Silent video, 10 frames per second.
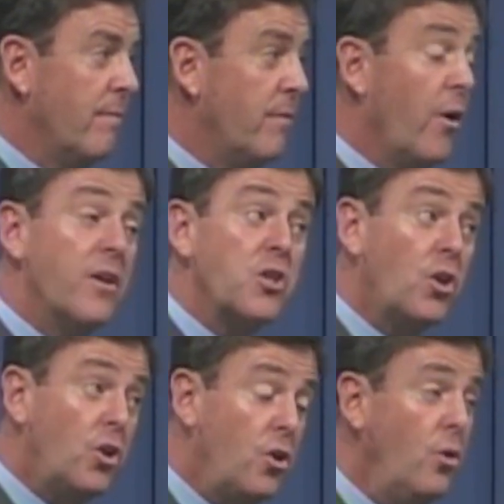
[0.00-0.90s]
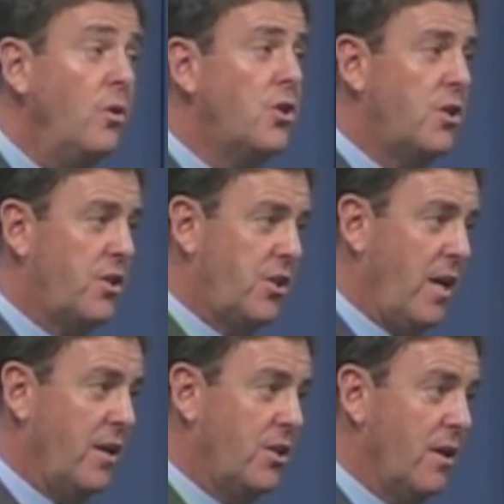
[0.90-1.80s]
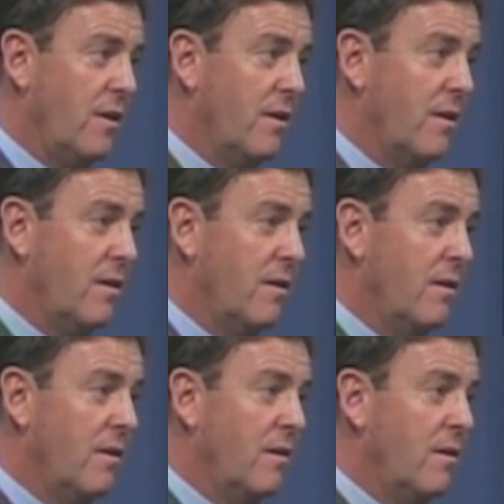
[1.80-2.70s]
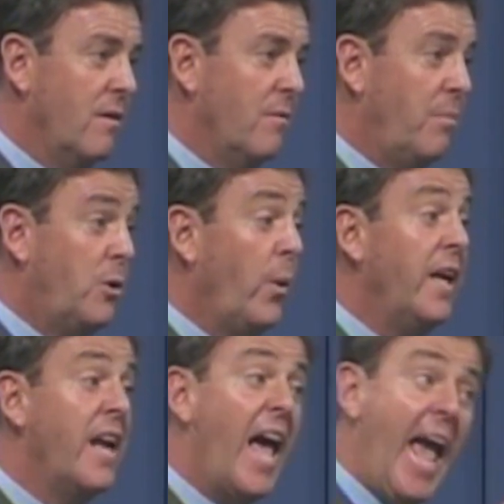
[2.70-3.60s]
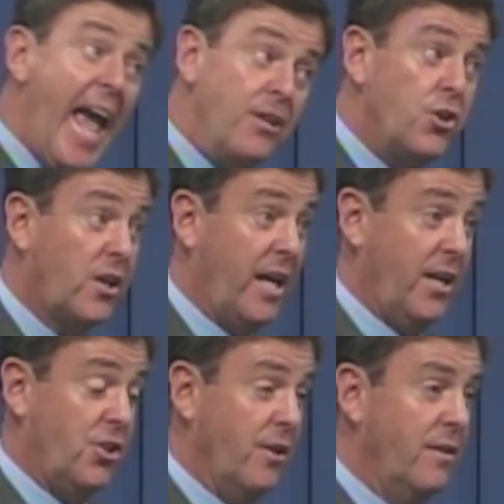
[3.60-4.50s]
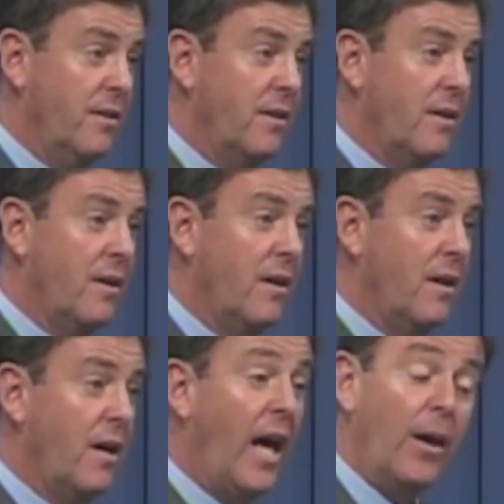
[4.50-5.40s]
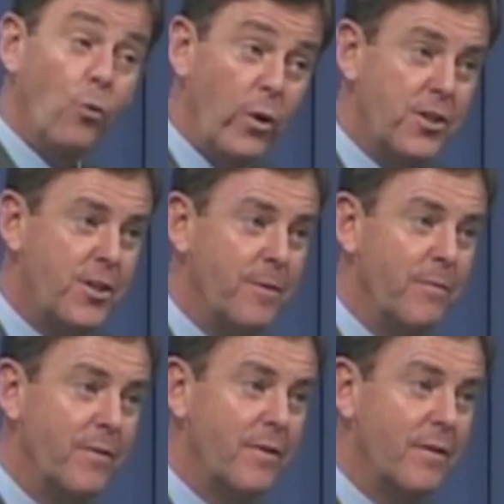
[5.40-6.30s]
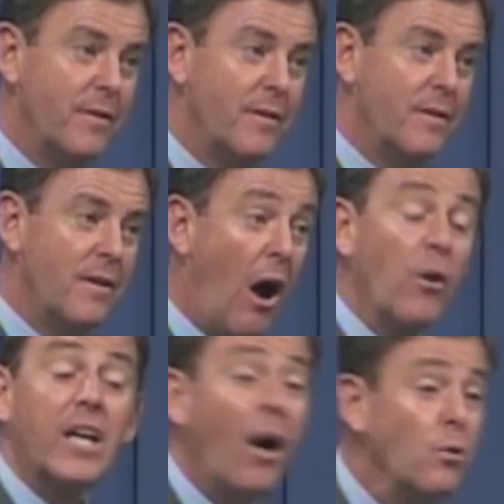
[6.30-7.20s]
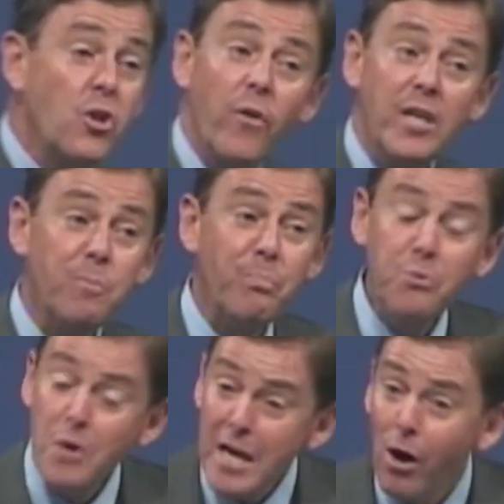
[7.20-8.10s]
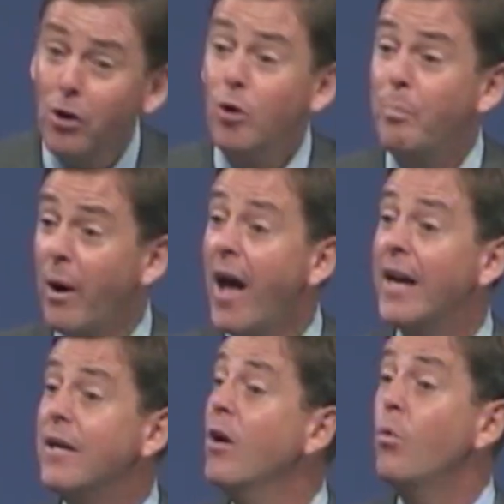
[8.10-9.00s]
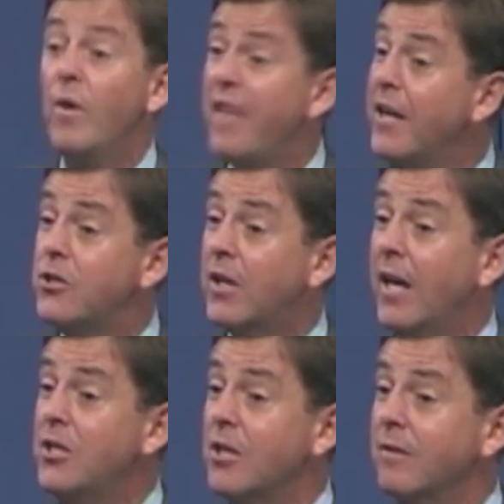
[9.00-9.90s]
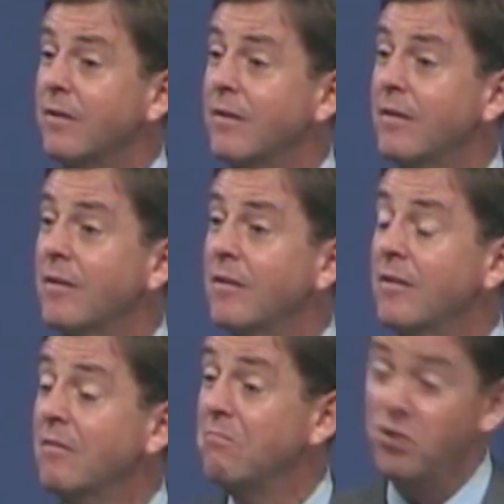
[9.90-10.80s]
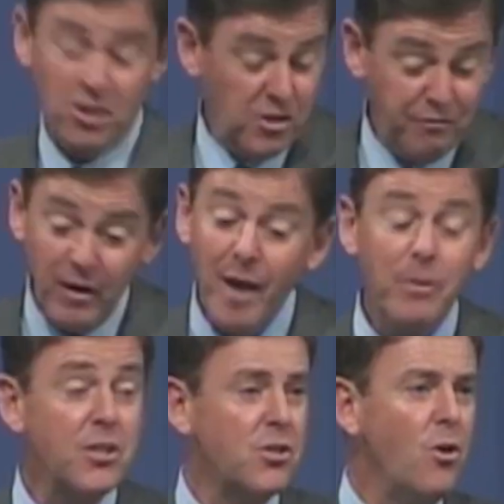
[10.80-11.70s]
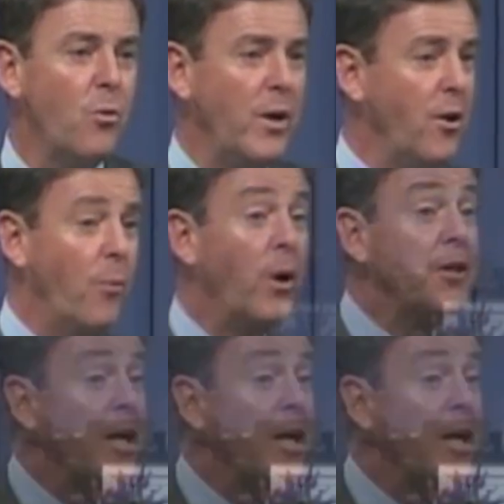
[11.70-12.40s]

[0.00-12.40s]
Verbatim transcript: There is a huge distinction between education and wisdom. Our culture is preoccupied with education. Justifiably so. We don't want